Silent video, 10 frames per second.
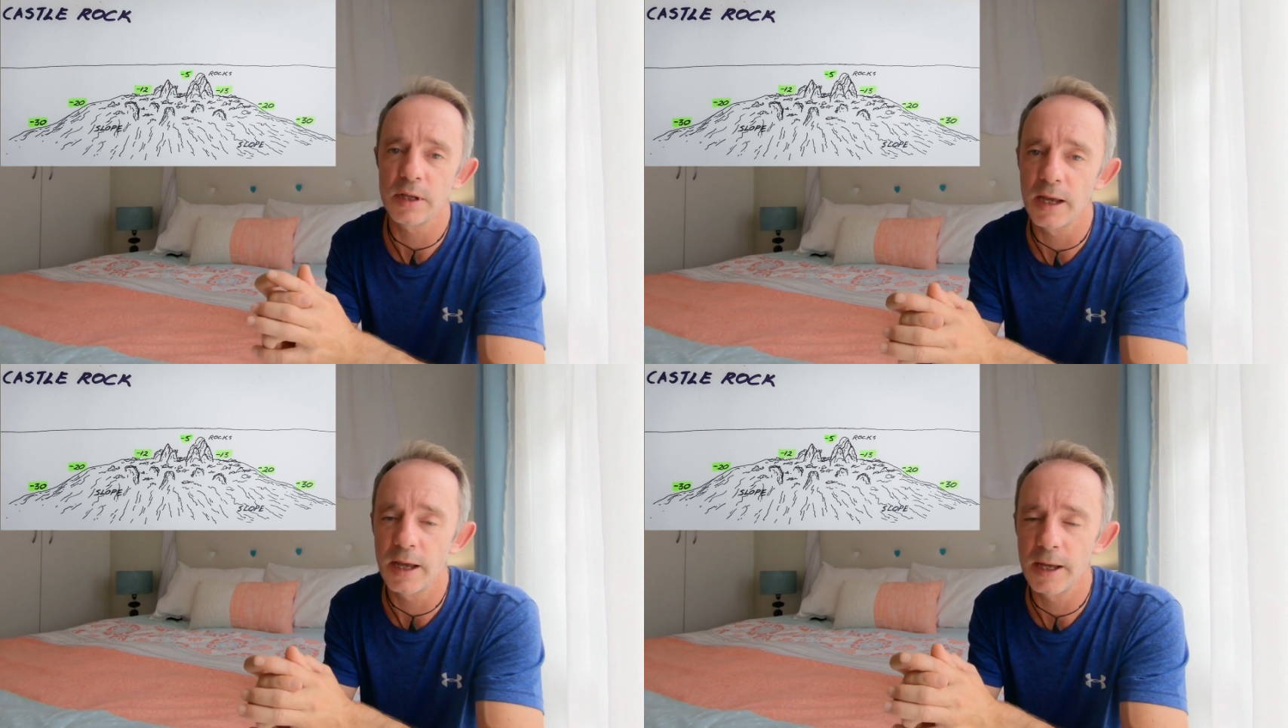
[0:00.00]

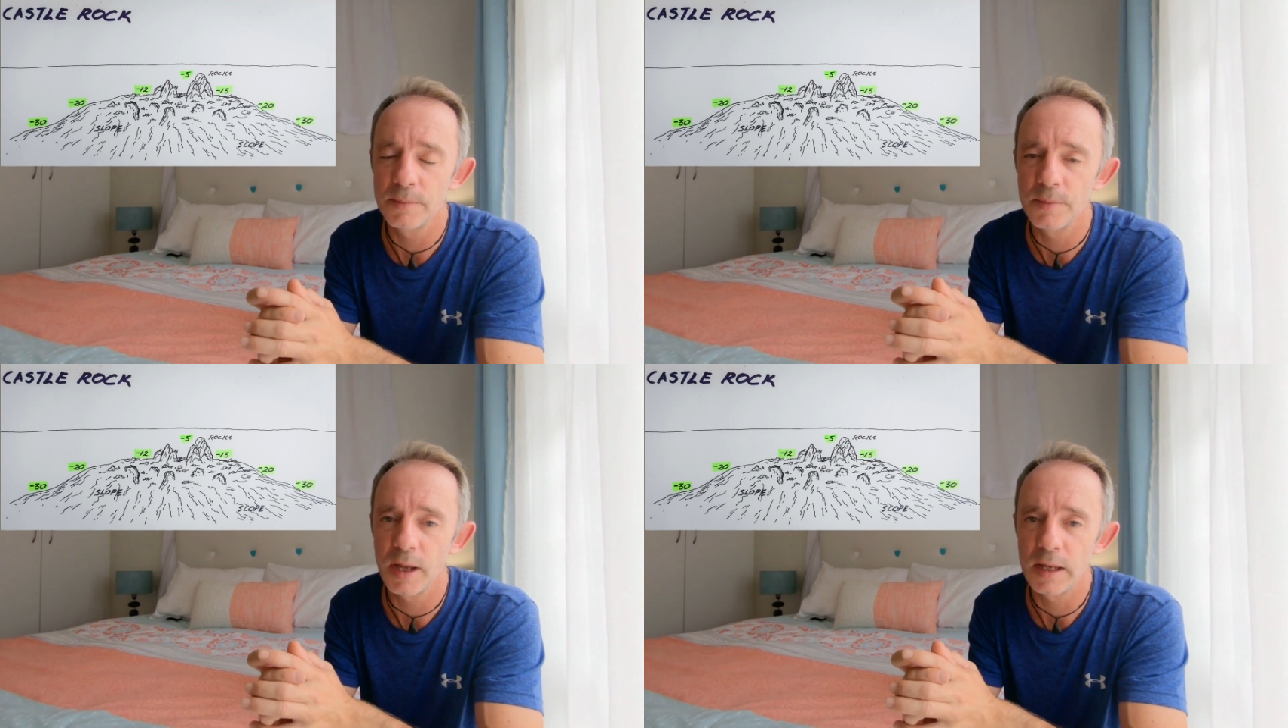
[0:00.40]

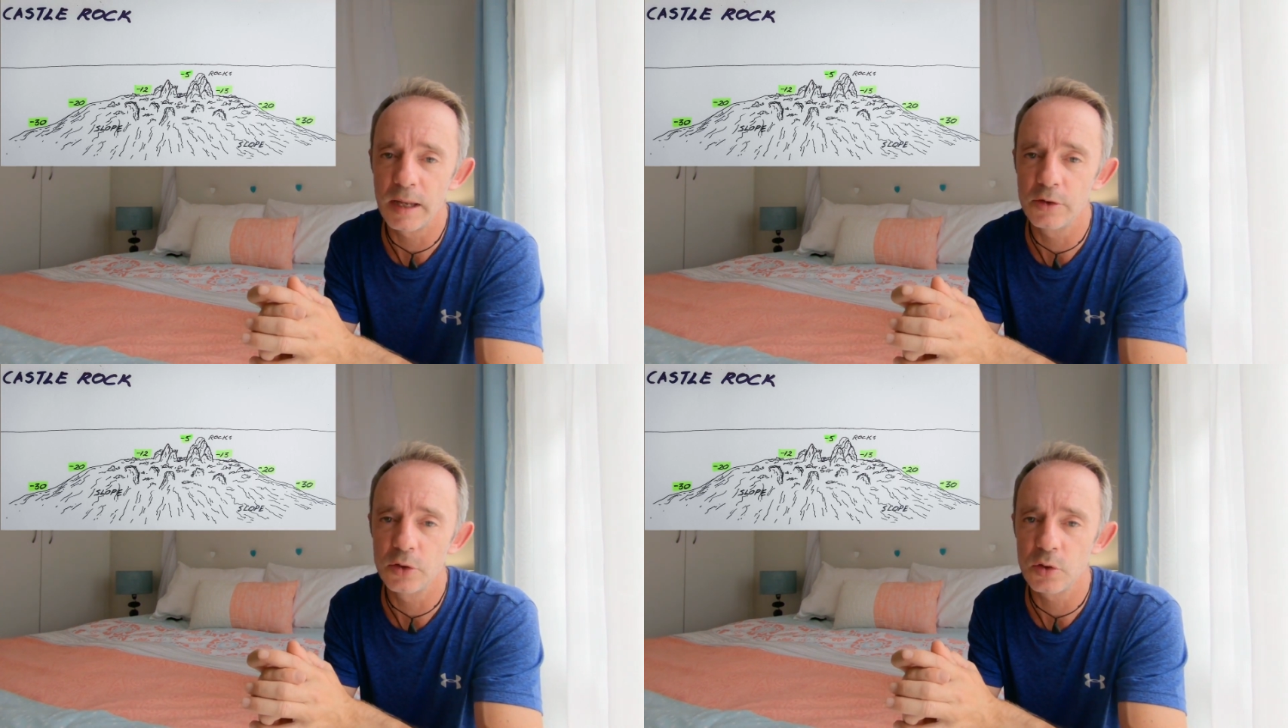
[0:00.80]
and
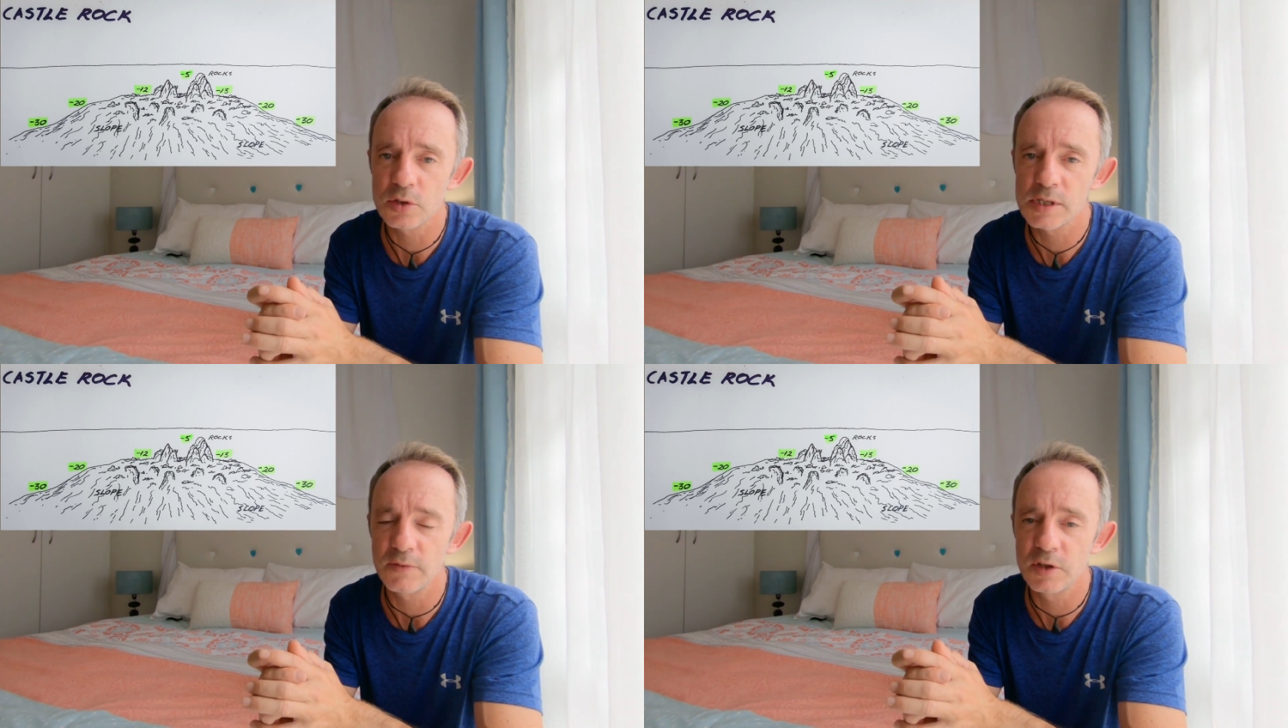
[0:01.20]
then do your
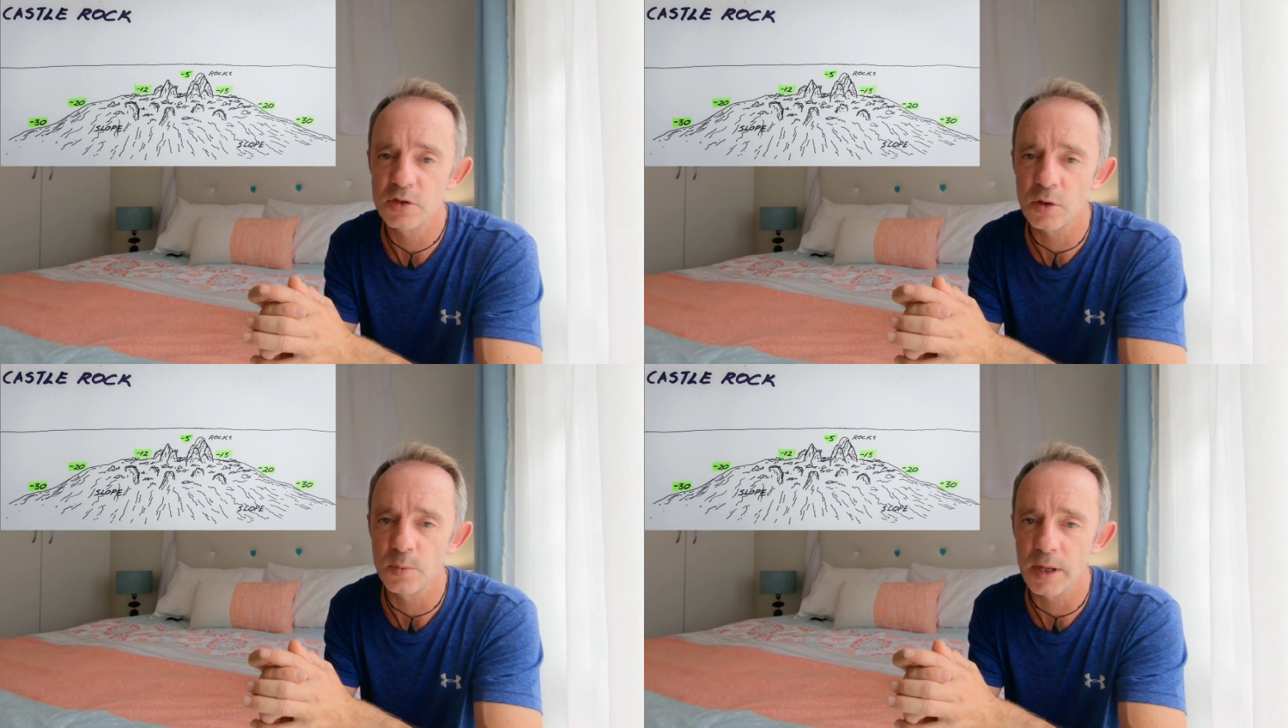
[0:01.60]
safety
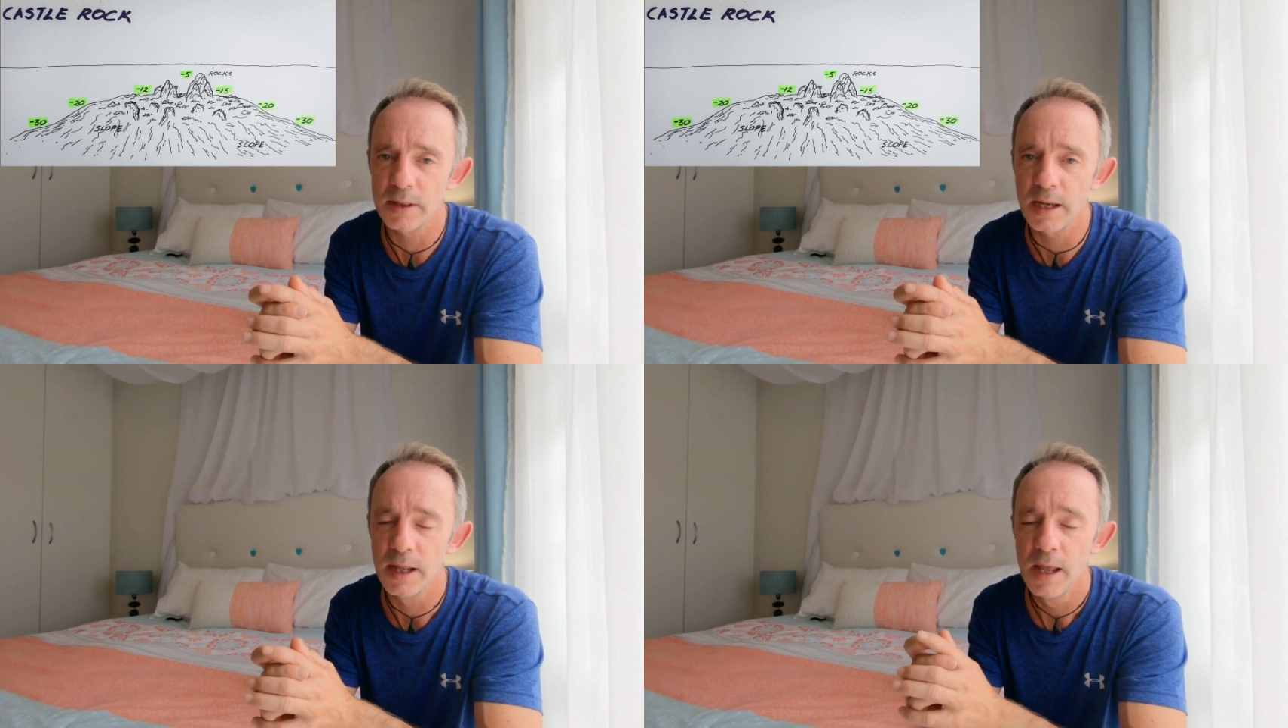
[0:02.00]
stop like
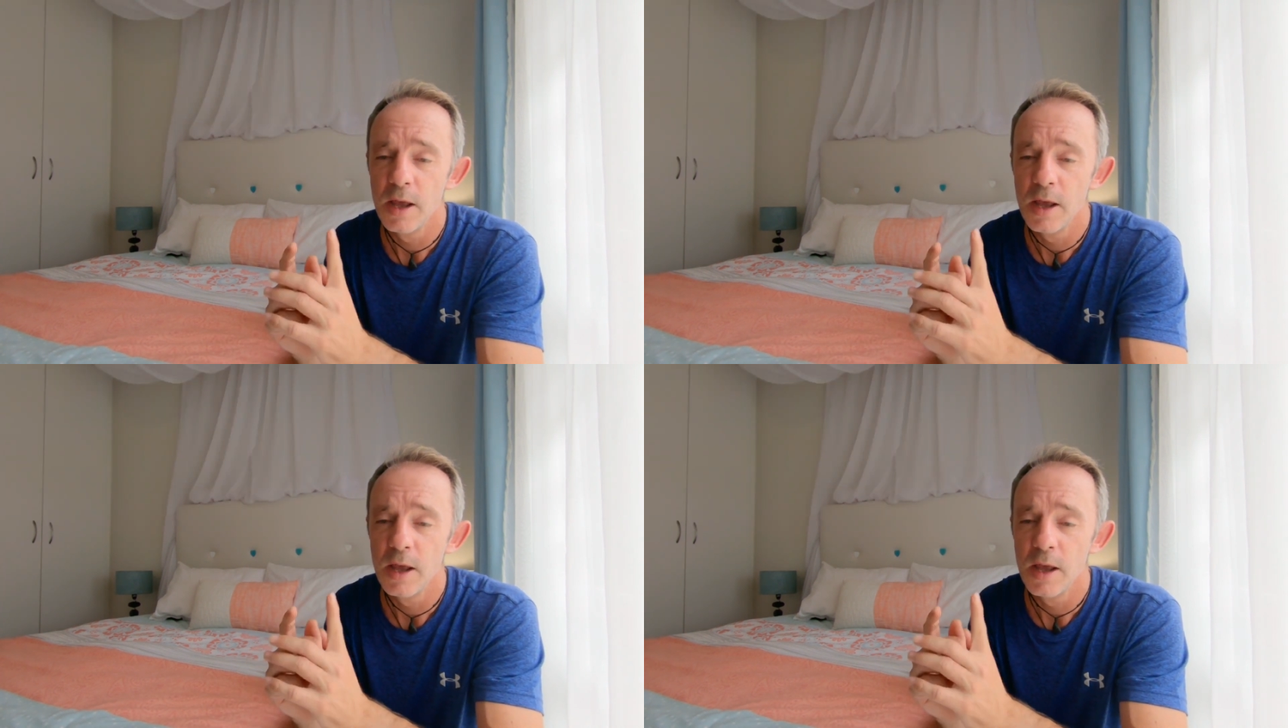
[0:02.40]
that.